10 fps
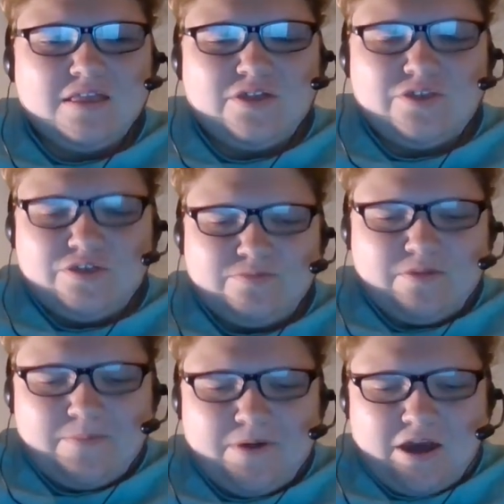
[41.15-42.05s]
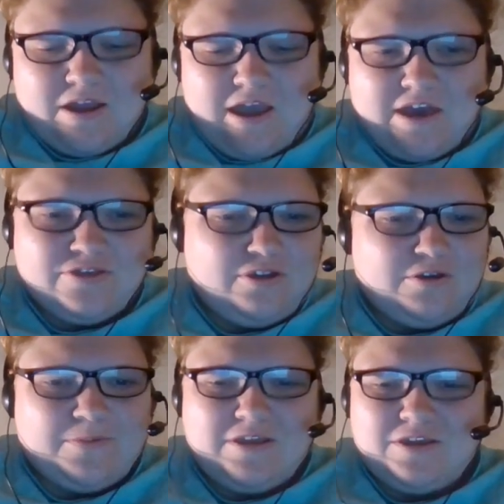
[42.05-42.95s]
This is the podcast
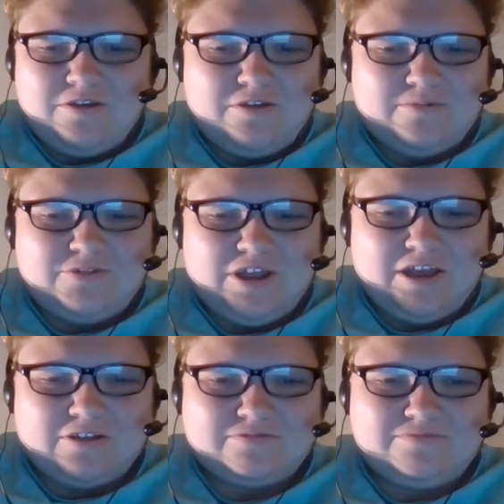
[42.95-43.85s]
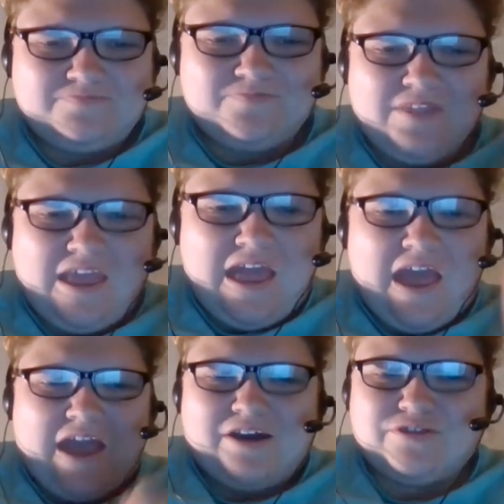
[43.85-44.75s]
to my YouTube channel.
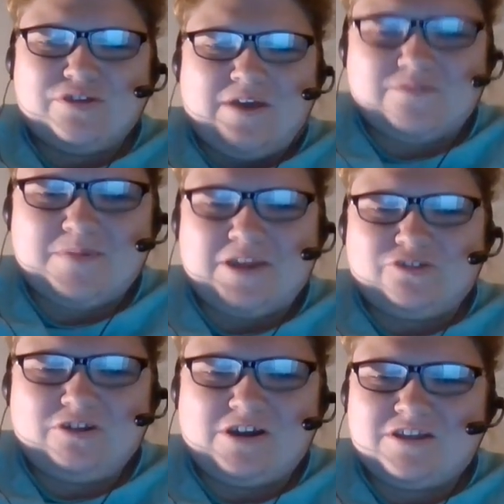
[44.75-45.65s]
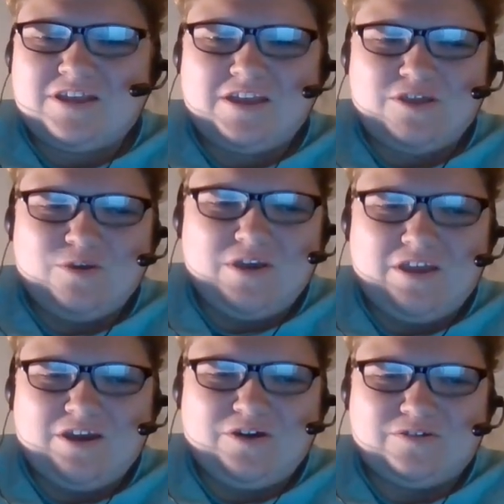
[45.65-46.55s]
I also have a Patreon that you can
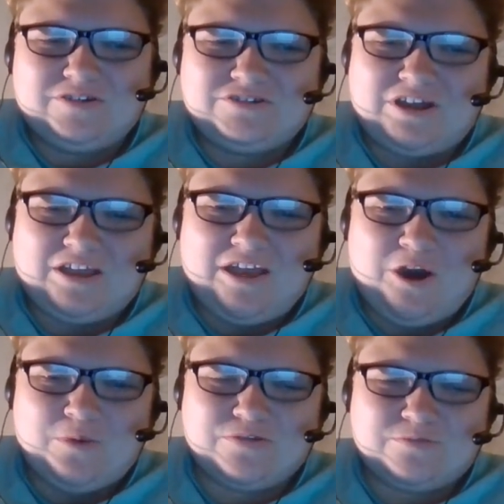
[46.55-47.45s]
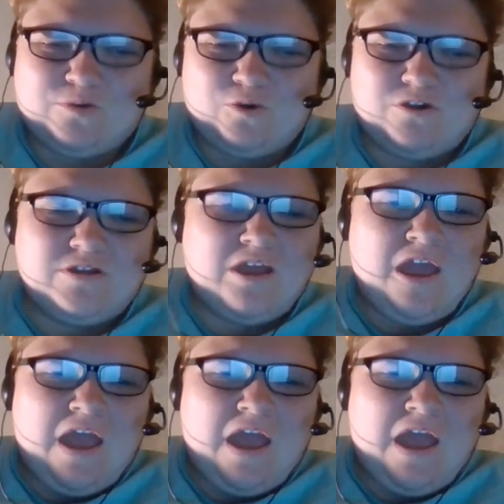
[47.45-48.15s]
go and help support.